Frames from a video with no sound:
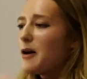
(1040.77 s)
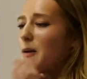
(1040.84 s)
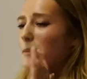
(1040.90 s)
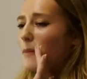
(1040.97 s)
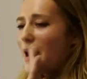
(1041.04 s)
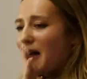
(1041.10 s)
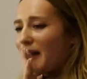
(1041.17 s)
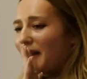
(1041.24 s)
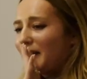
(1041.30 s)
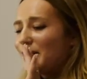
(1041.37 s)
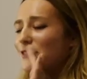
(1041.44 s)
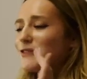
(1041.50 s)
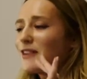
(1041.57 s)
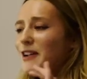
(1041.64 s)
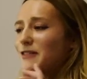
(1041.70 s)
my
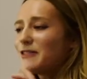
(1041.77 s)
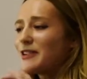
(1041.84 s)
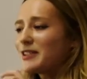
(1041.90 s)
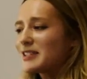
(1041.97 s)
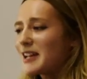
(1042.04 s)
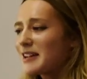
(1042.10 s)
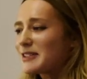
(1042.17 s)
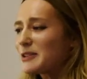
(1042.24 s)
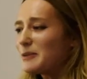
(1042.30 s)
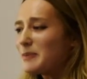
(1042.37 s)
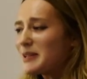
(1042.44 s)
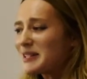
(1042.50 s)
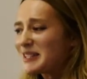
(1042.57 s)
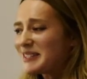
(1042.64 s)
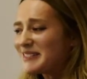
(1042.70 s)
favorite tactical
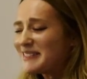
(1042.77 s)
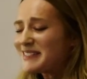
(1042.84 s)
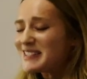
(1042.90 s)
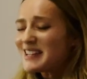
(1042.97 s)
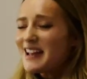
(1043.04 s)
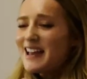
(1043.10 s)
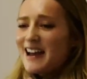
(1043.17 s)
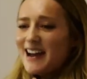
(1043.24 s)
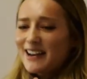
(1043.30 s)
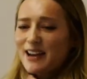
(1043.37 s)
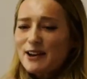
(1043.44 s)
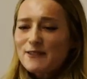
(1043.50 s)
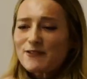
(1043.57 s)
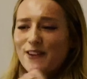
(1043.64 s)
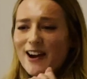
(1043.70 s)
pistols and kind
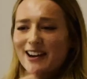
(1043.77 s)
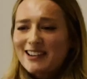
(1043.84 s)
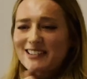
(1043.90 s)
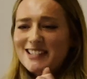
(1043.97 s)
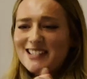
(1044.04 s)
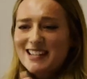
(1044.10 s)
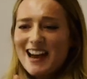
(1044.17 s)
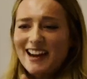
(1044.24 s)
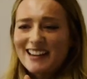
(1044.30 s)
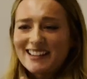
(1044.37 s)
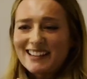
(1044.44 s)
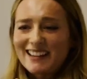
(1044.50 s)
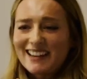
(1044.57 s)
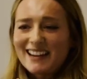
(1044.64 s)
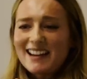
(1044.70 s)
of Frankensteined
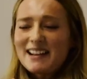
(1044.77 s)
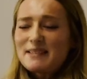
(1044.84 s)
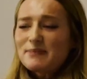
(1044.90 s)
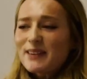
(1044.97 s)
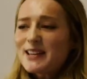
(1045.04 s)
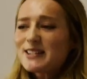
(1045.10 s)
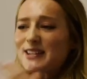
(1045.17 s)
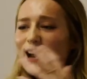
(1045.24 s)
it into